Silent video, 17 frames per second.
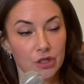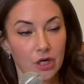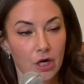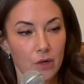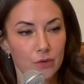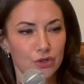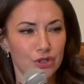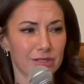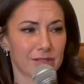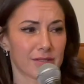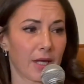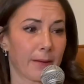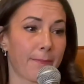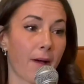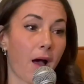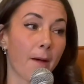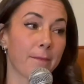You know, she's
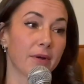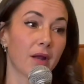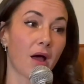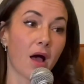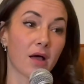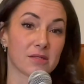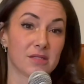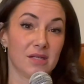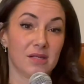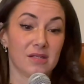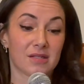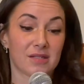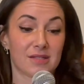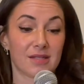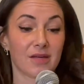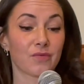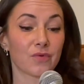like popping oxys
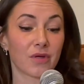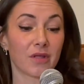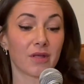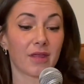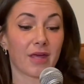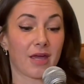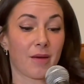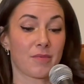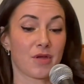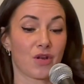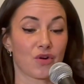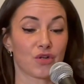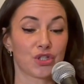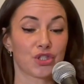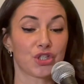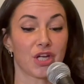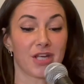because they really
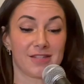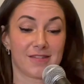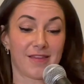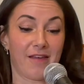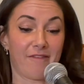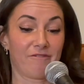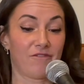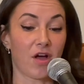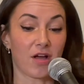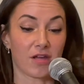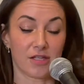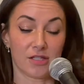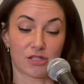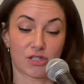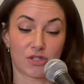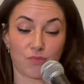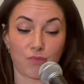her shit is like
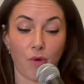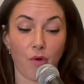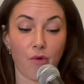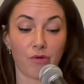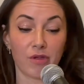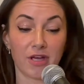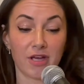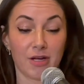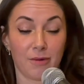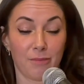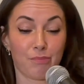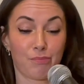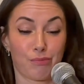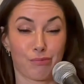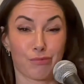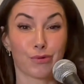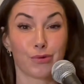fucking swollen and
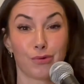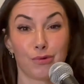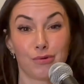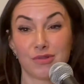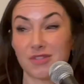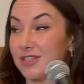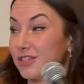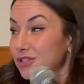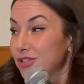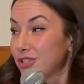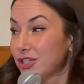bruised and